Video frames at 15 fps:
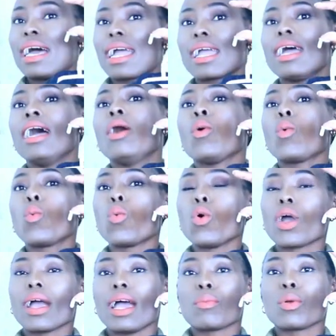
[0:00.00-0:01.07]
black
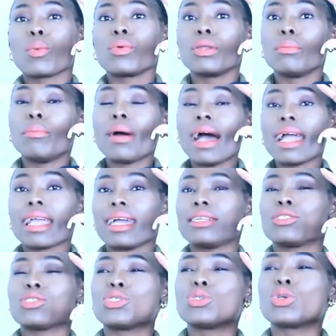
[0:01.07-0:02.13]
work appropriate bag
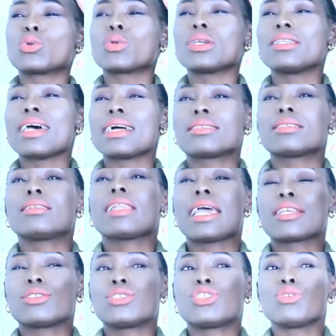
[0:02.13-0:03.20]
and just to create that
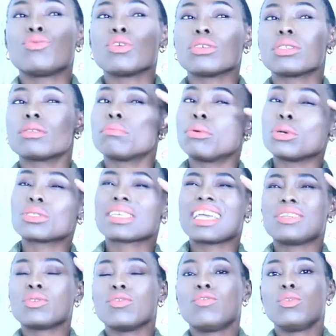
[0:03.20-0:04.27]
like serious boss
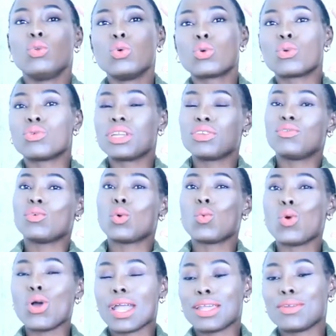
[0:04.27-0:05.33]
kind of look ready for
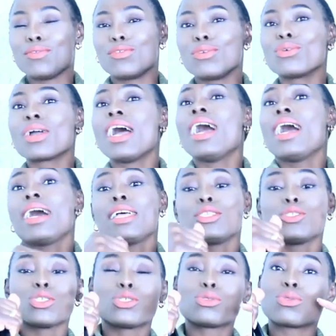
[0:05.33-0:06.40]
work kind of look
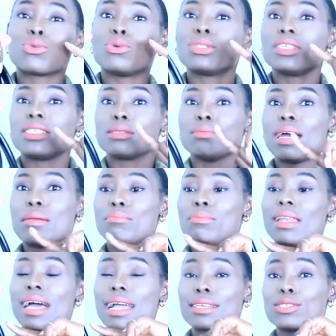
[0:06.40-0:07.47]
i just throw this my
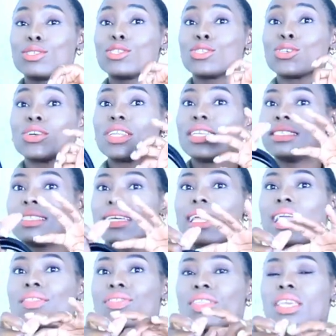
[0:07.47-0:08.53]
black sunnies
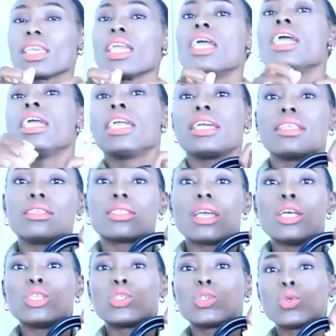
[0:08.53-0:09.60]
that i think it is
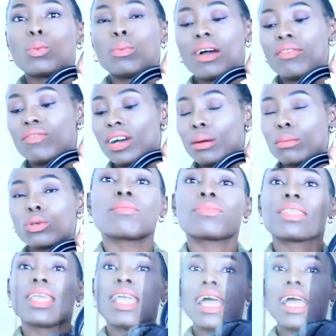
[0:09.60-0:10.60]
super fabulous